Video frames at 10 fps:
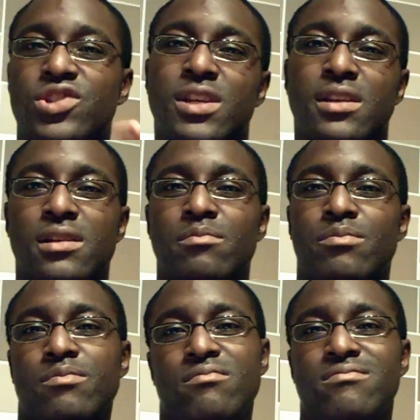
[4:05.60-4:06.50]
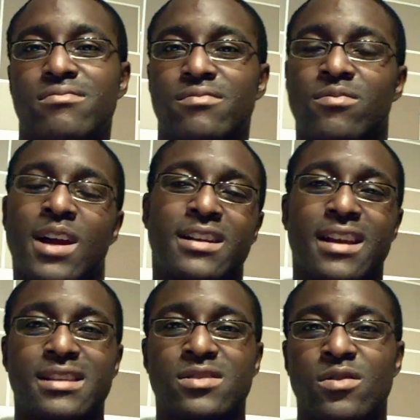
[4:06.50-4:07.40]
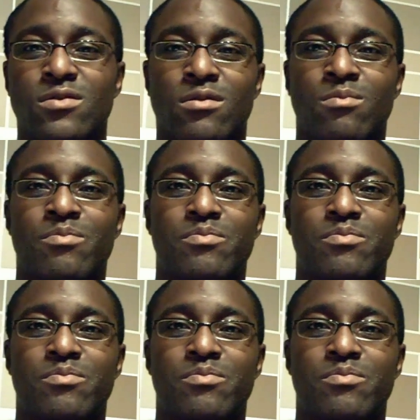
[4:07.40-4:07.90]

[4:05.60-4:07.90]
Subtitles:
the chin. Wanderlei Silva